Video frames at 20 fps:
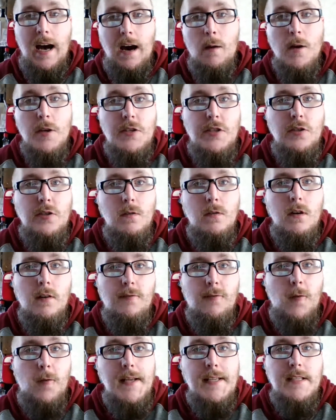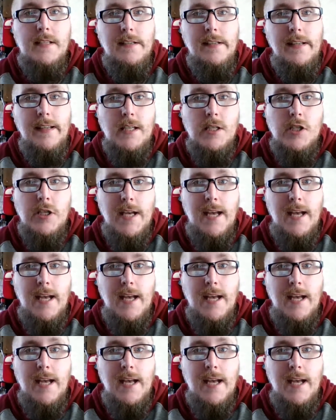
our Duke of Wrestling